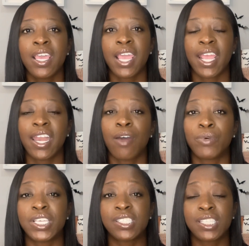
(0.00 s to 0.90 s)
And I
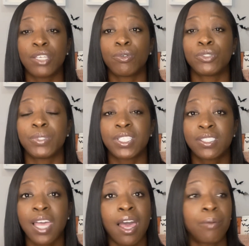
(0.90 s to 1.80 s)
would extinguish with the
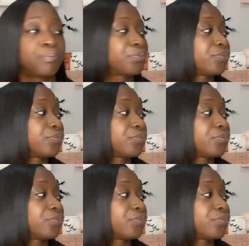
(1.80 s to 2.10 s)
top.